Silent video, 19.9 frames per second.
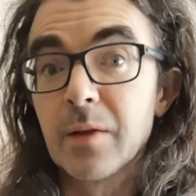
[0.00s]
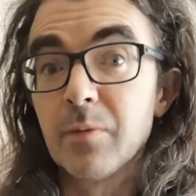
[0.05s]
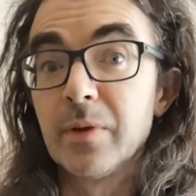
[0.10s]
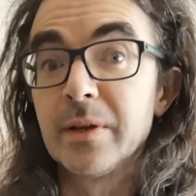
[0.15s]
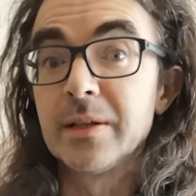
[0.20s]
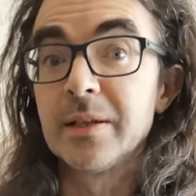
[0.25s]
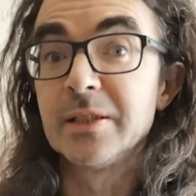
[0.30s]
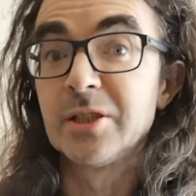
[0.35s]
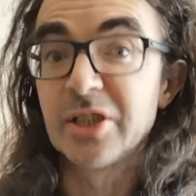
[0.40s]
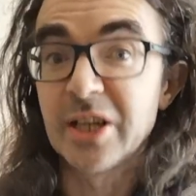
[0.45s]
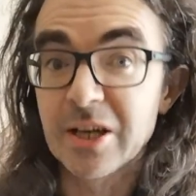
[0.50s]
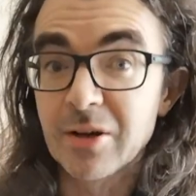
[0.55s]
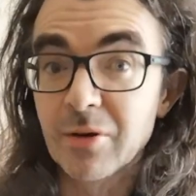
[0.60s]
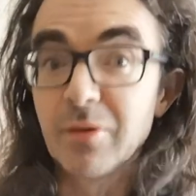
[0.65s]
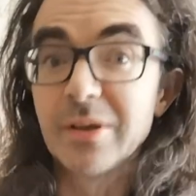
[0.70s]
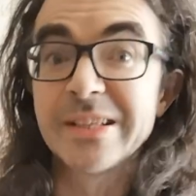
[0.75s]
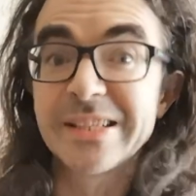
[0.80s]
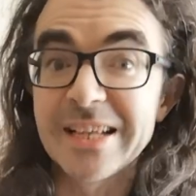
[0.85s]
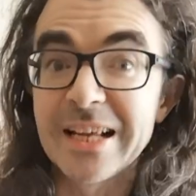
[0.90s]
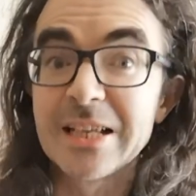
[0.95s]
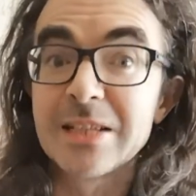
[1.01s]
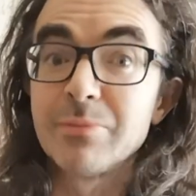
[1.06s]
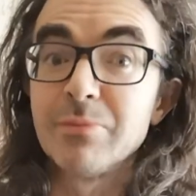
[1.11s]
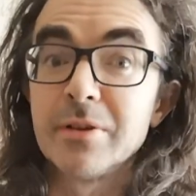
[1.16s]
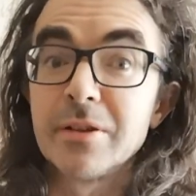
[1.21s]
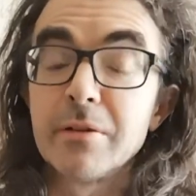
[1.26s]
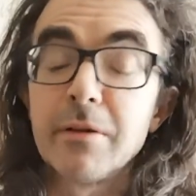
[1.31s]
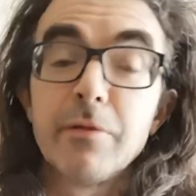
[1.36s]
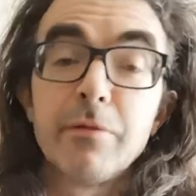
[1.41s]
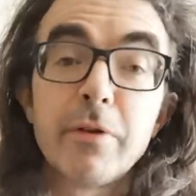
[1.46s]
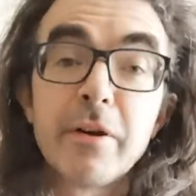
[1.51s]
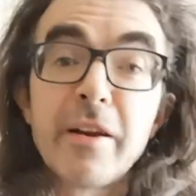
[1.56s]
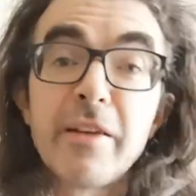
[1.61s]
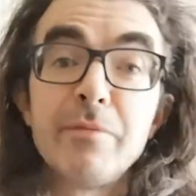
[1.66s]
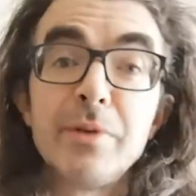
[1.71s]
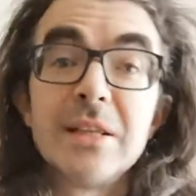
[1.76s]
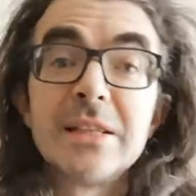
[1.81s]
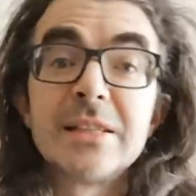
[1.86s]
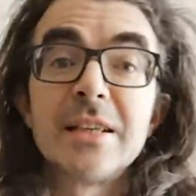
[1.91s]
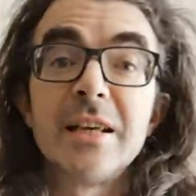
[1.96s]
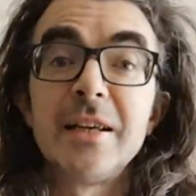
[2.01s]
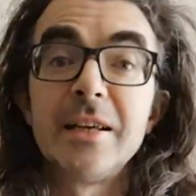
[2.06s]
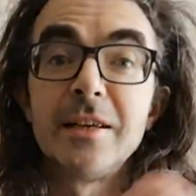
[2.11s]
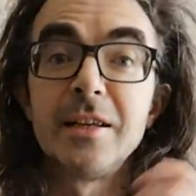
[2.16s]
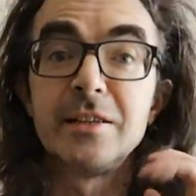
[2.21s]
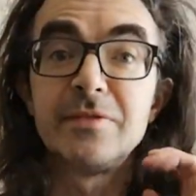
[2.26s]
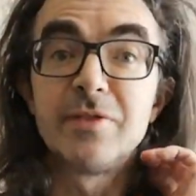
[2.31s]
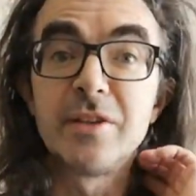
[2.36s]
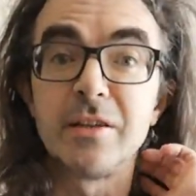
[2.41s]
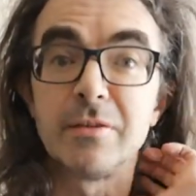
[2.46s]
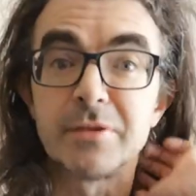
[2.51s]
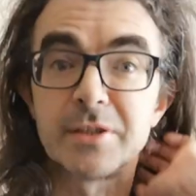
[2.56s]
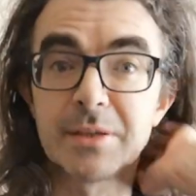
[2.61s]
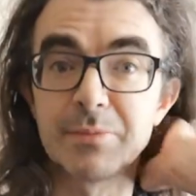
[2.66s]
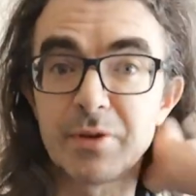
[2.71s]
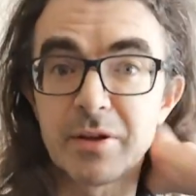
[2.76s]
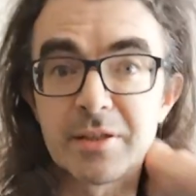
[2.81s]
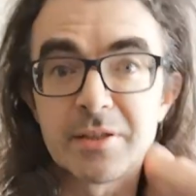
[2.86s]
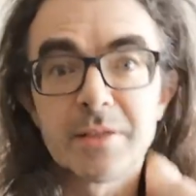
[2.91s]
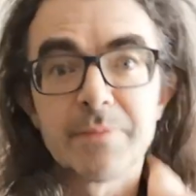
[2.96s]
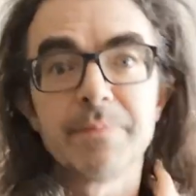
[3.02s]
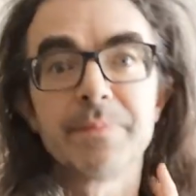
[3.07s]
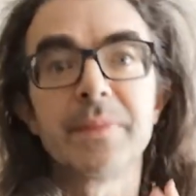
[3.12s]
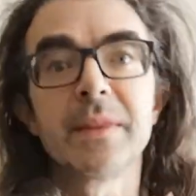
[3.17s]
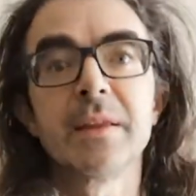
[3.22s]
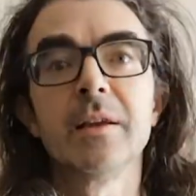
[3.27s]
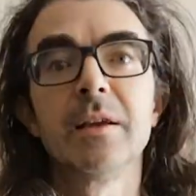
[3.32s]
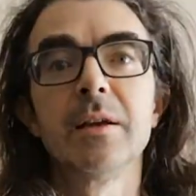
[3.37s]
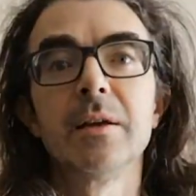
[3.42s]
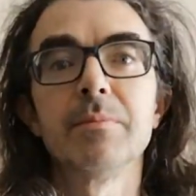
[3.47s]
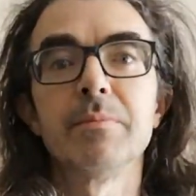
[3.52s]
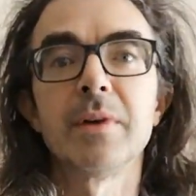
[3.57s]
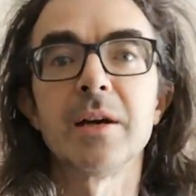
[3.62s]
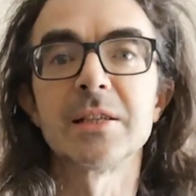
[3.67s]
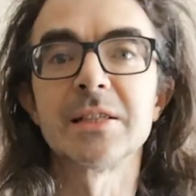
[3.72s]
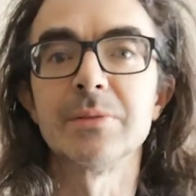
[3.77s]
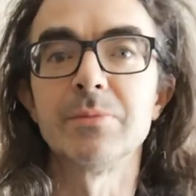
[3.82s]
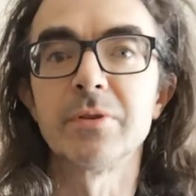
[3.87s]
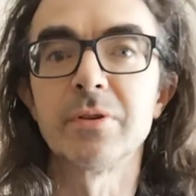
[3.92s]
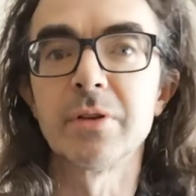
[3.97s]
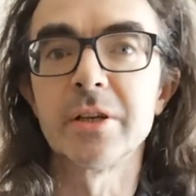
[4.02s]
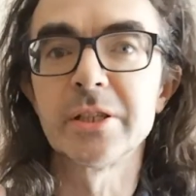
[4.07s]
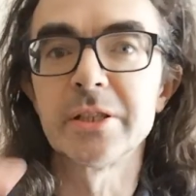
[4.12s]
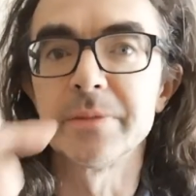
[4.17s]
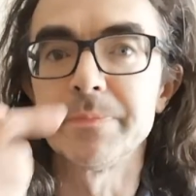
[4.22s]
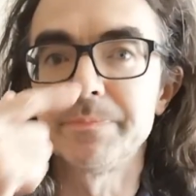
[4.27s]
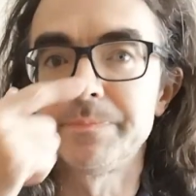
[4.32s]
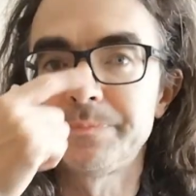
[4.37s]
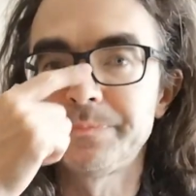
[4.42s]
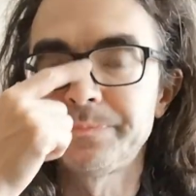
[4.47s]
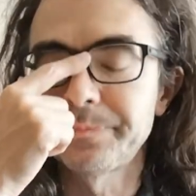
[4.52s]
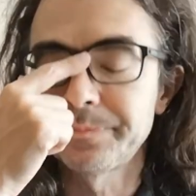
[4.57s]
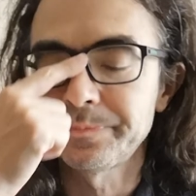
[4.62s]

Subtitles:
with the general sentiment of what I've been saying in these videos about mass immigration.